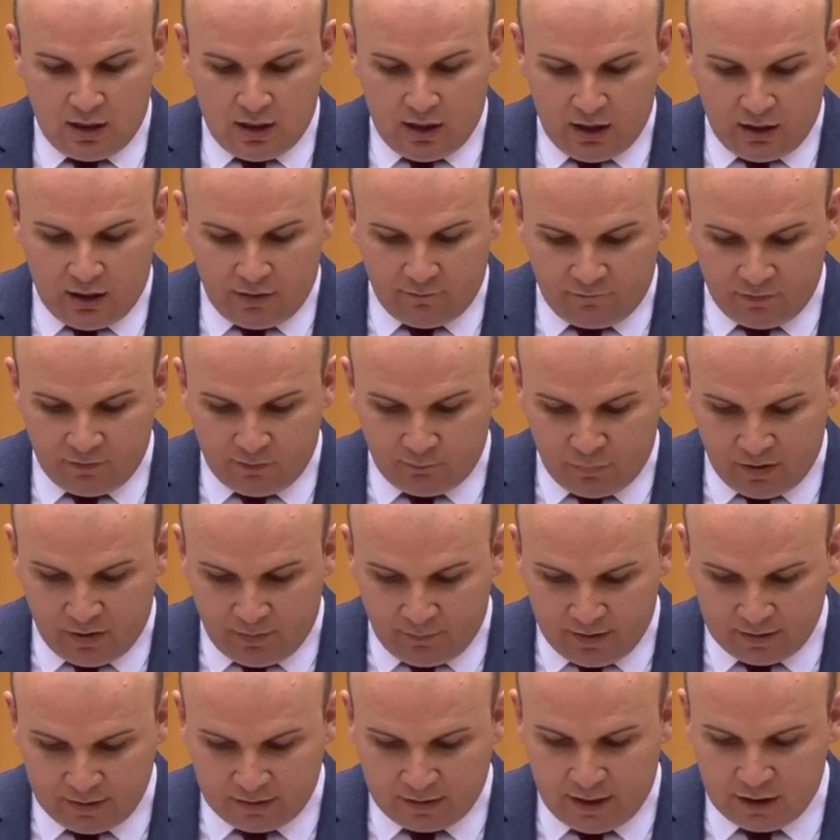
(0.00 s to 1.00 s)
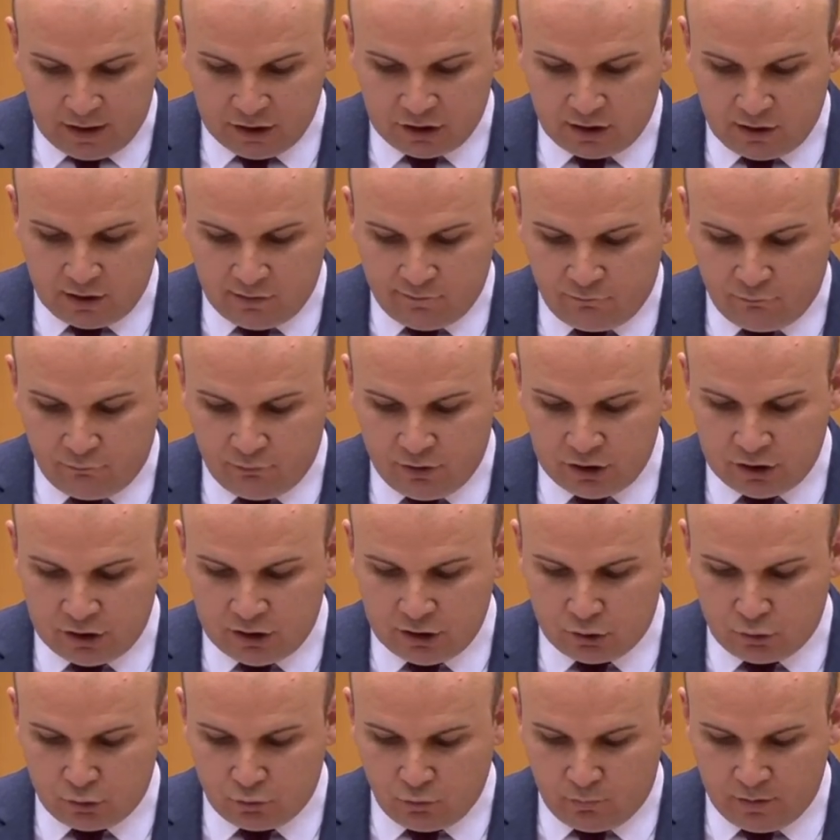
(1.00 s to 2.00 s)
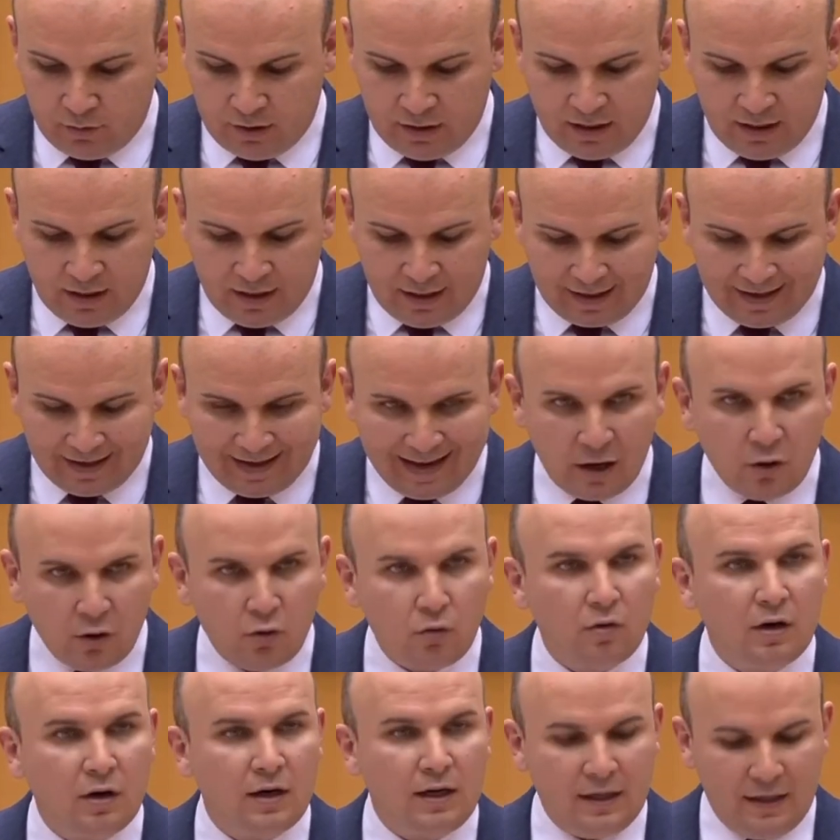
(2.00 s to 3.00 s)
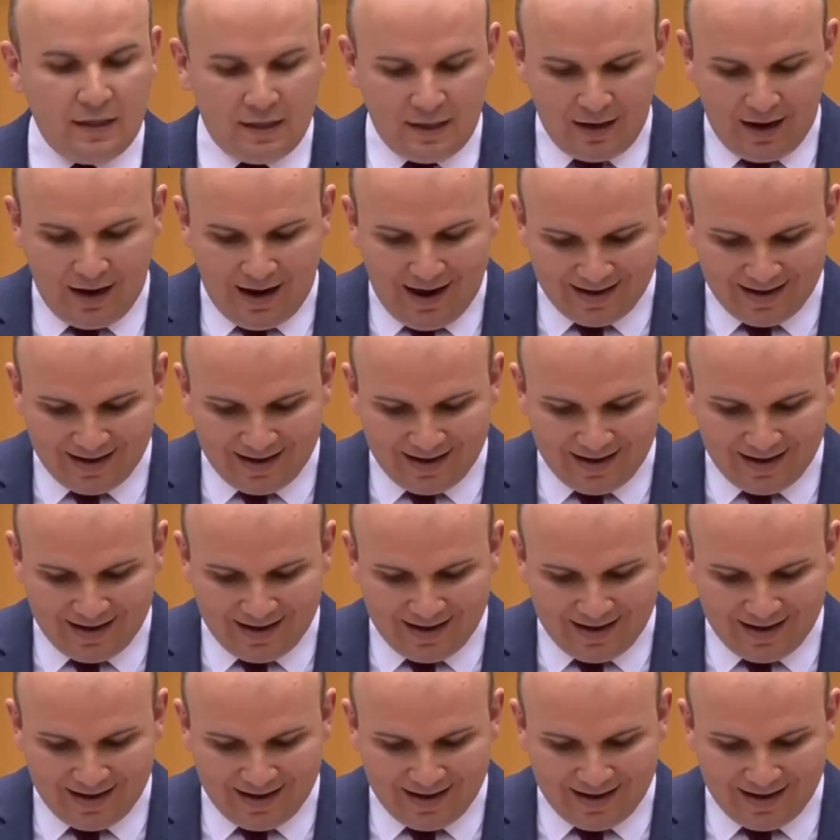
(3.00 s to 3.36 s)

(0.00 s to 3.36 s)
of implementation of which is to be regularly